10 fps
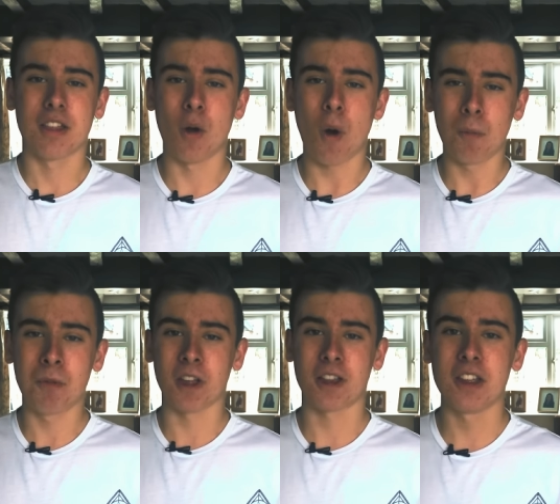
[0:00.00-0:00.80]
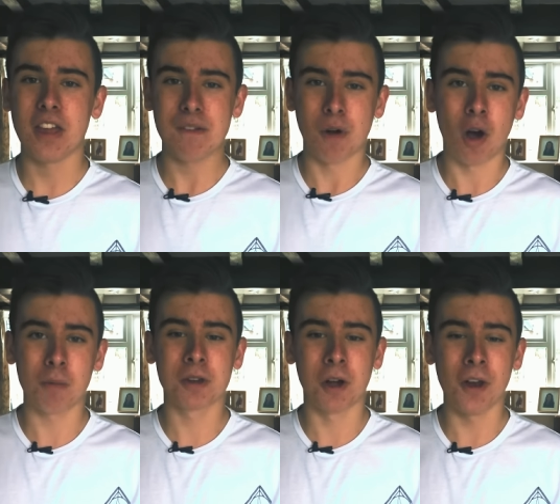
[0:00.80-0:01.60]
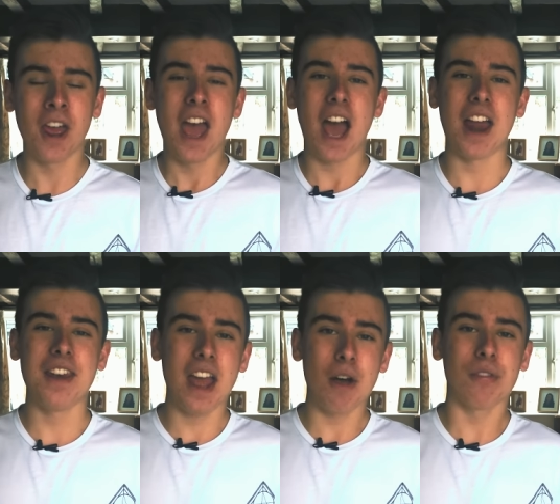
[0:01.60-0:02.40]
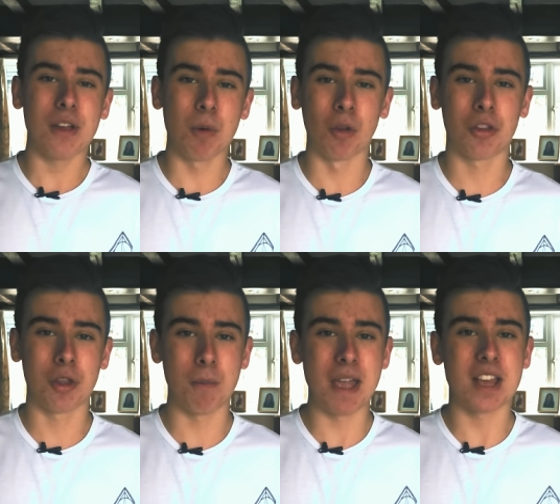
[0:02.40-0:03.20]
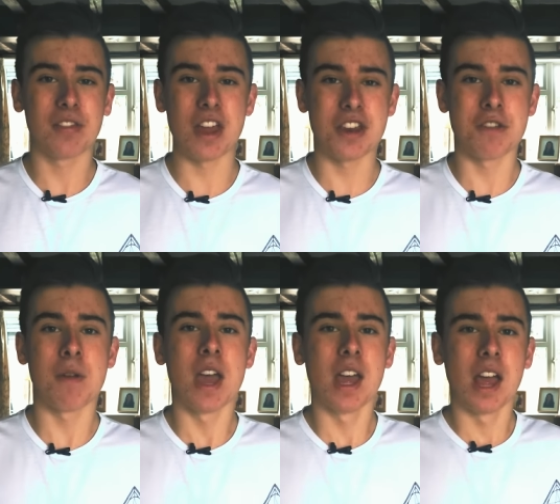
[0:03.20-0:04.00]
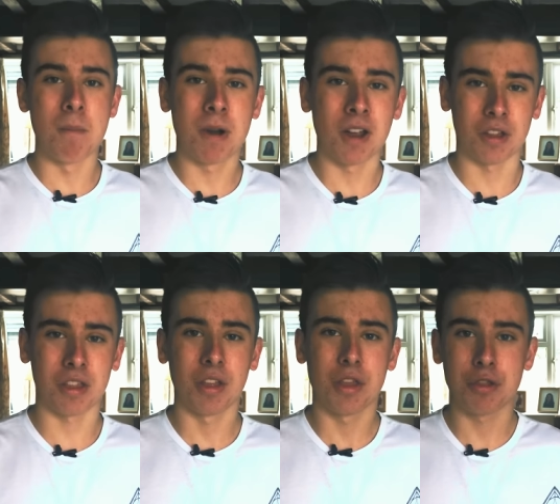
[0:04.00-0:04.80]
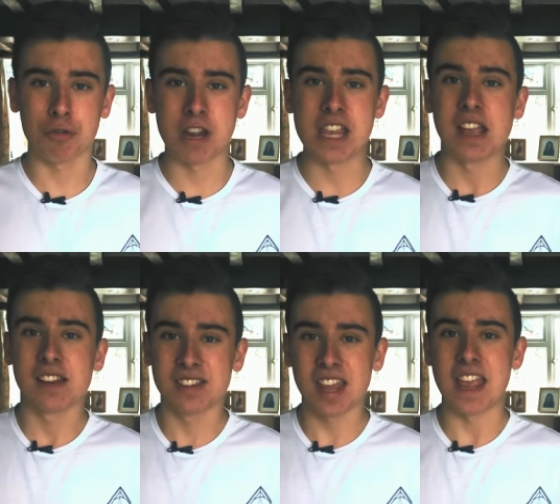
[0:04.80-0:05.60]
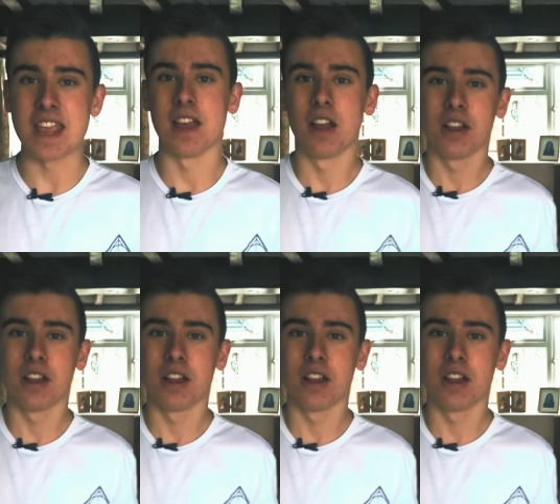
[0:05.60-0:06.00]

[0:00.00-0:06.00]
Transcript: so obviously they've hopped on and now they want to make their new OnePlus three T.